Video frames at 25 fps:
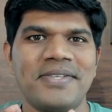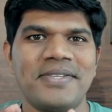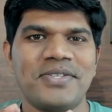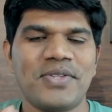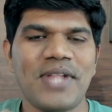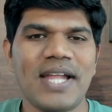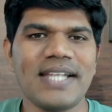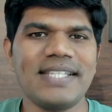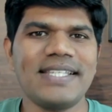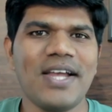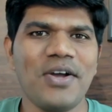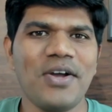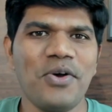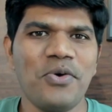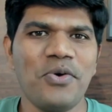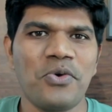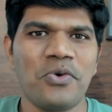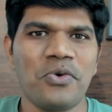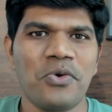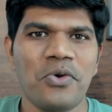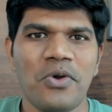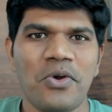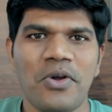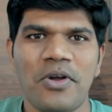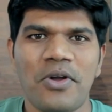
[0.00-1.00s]
So that's
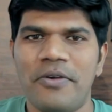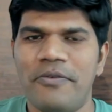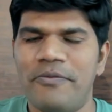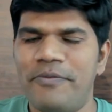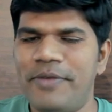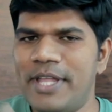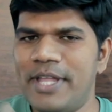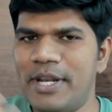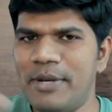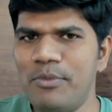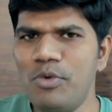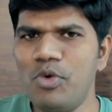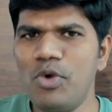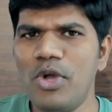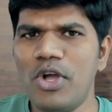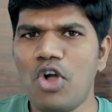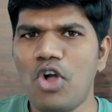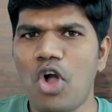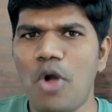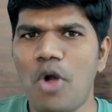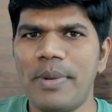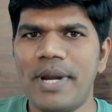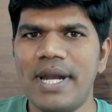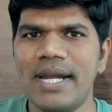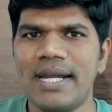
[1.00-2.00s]
how we remove a
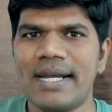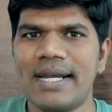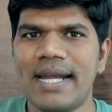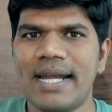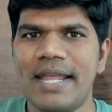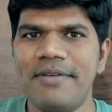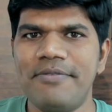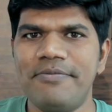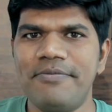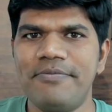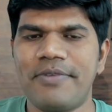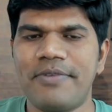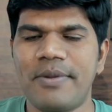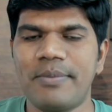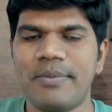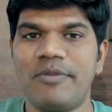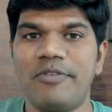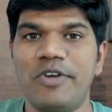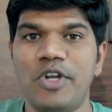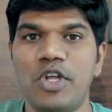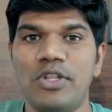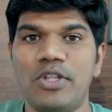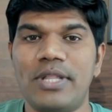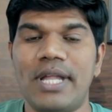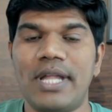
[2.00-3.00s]
copyright claim from the
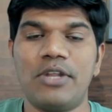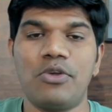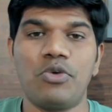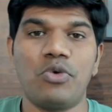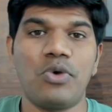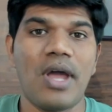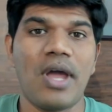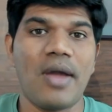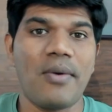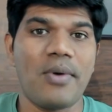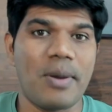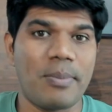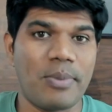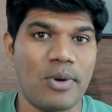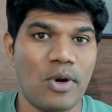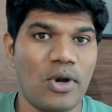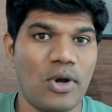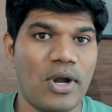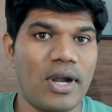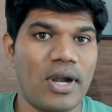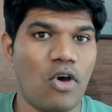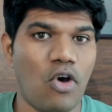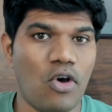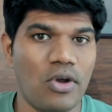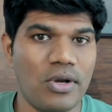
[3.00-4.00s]
video that you would have
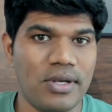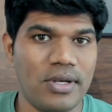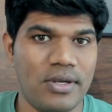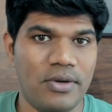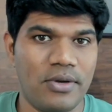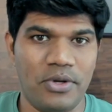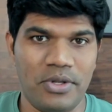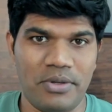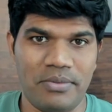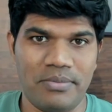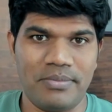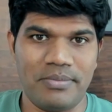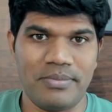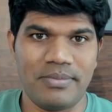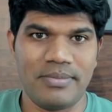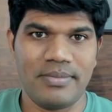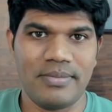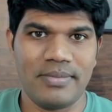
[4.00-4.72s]
uploaded on YouTube.